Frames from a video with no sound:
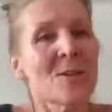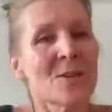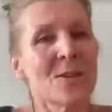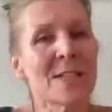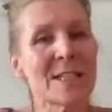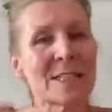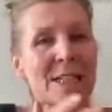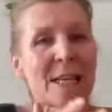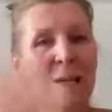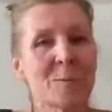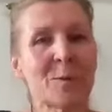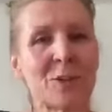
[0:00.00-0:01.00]
that's
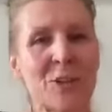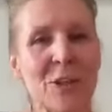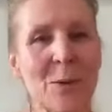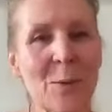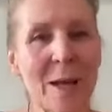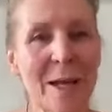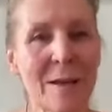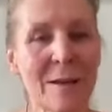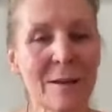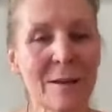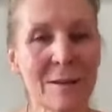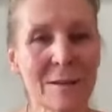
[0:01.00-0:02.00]
like pushing away
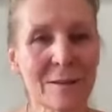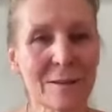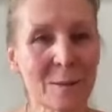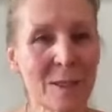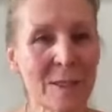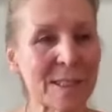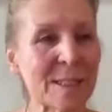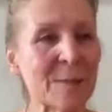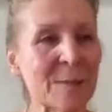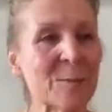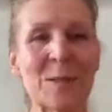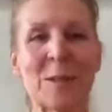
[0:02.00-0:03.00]
a
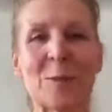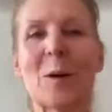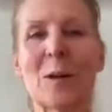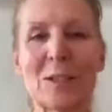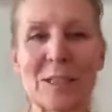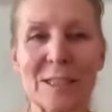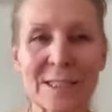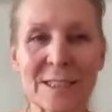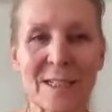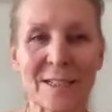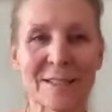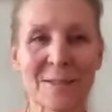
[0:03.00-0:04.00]
symptom in the body,
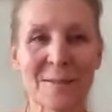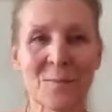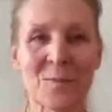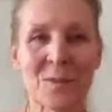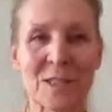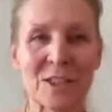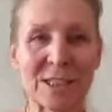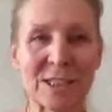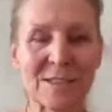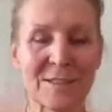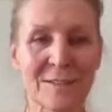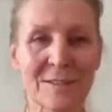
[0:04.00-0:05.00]
isn't it?
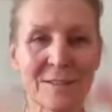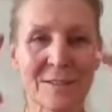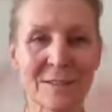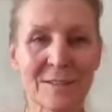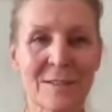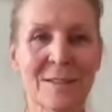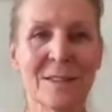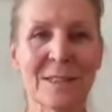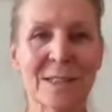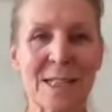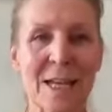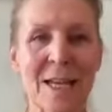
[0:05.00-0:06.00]
Just,
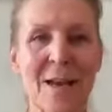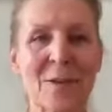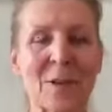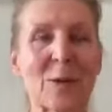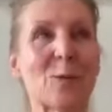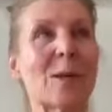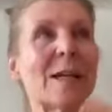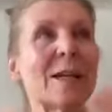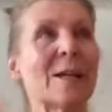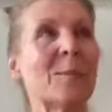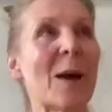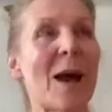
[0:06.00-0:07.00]
it's like having a
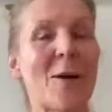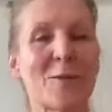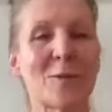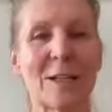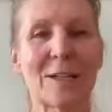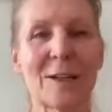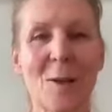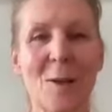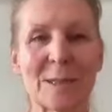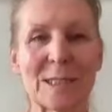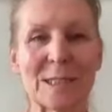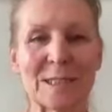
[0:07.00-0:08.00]
really powerful
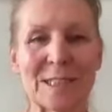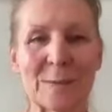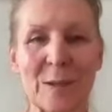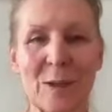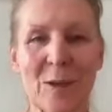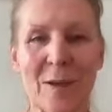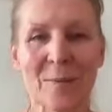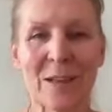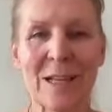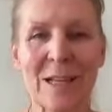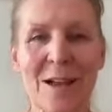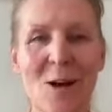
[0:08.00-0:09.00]
alarm system and going,
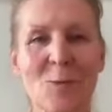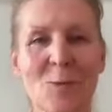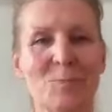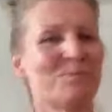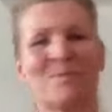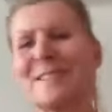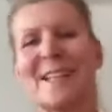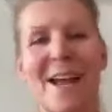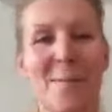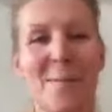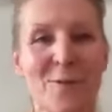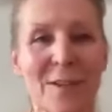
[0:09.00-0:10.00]
oh,
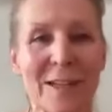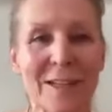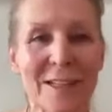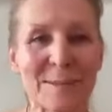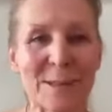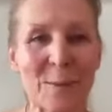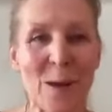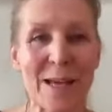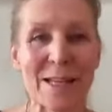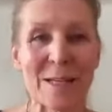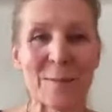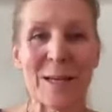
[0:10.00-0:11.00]
damn thing keeps on
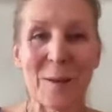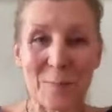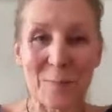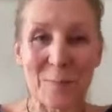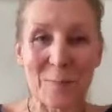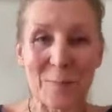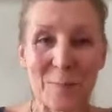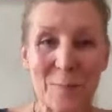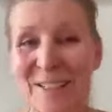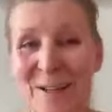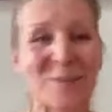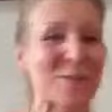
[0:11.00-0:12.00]
waking me up and turning
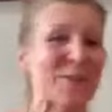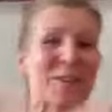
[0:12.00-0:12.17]
it off